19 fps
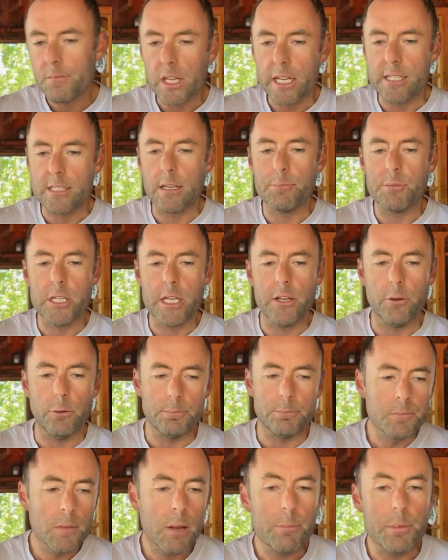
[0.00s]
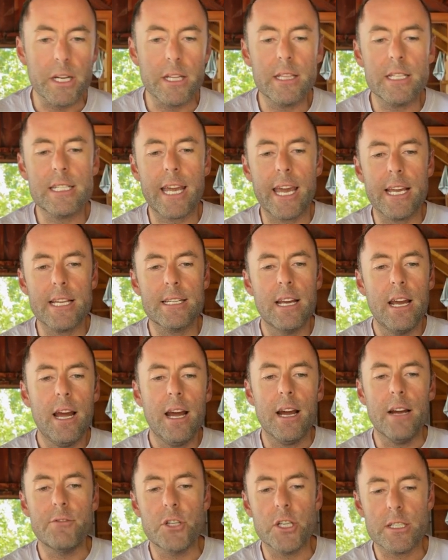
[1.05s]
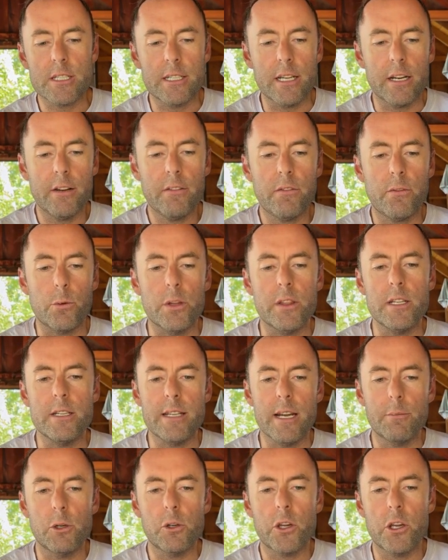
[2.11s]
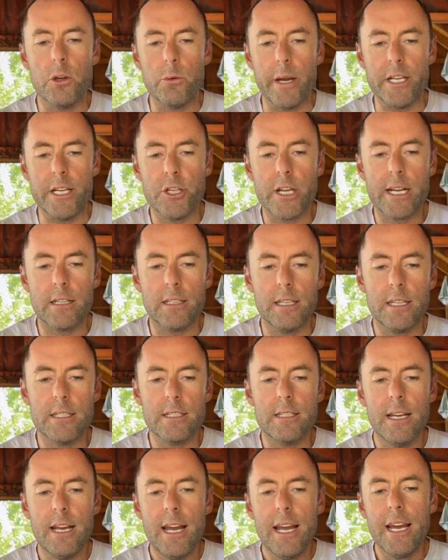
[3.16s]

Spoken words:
It's up to you. But in this case, I've just done it for the demo QA checklist,